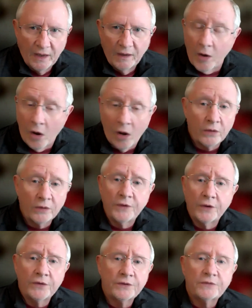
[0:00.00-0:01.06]
All
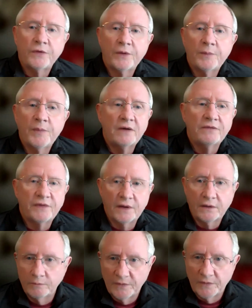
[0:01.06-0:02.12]
of those for the
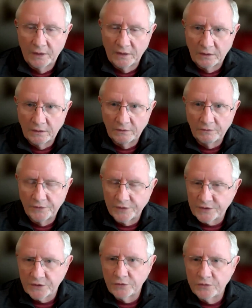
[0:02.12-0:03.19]
benefit
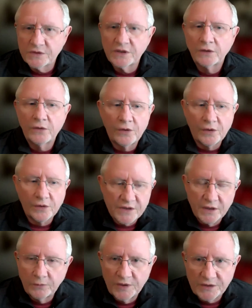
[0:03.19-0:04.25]
of the students and
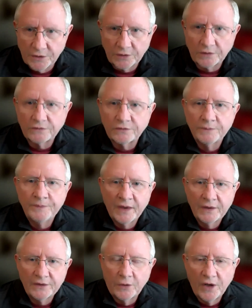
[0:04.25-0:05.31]
learners that we serve.
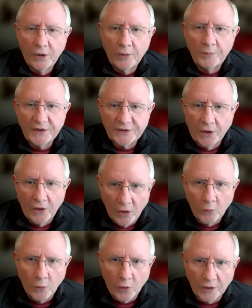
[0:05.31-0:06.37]
So I hope this
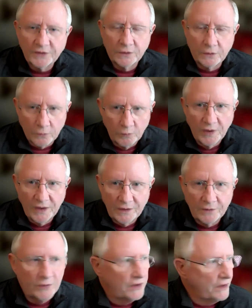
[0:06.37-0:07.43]
all works
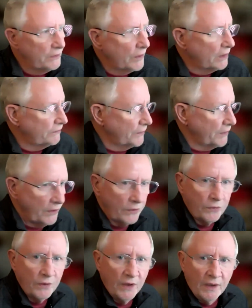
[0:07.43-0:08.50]
really, really well for
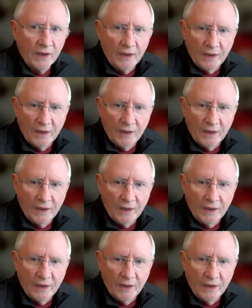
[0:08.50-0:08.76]
you.